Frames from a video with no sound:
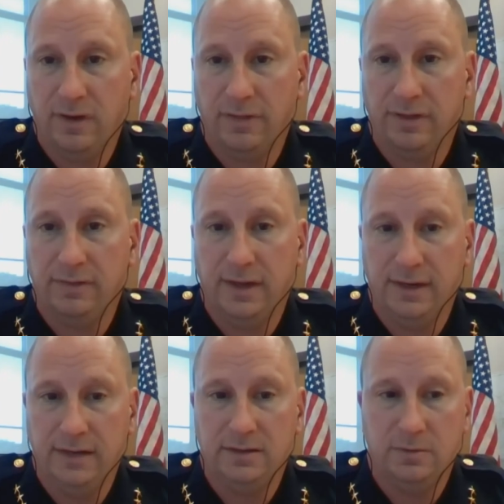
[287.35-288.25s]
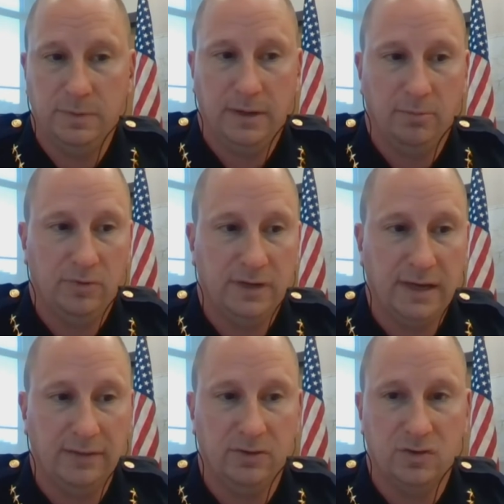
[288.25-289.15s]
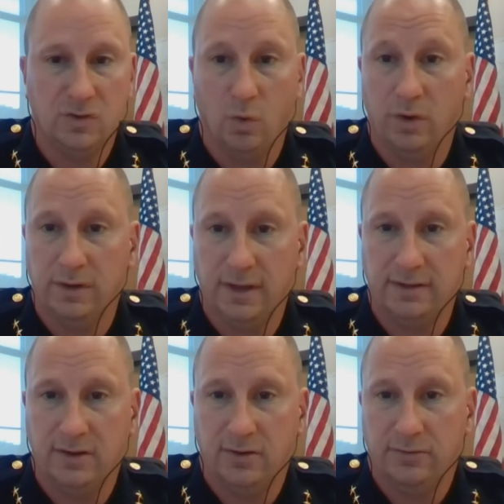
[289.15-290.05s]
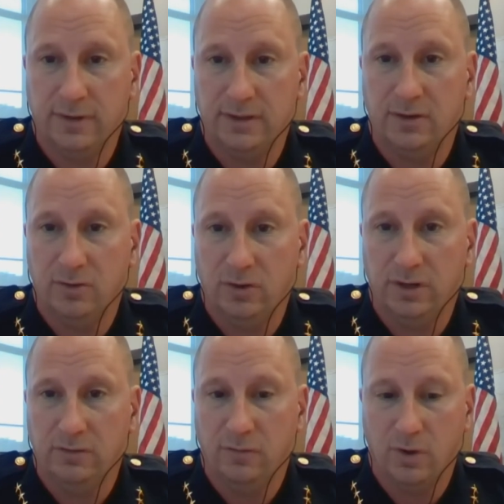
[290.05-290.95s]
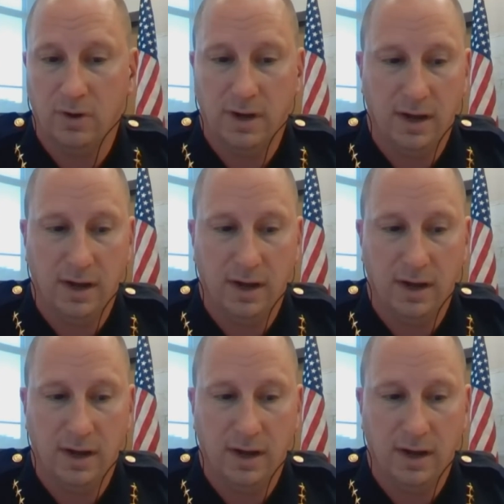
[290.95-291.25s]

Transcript: I think they need to be able to get the story that they're that they're looking for.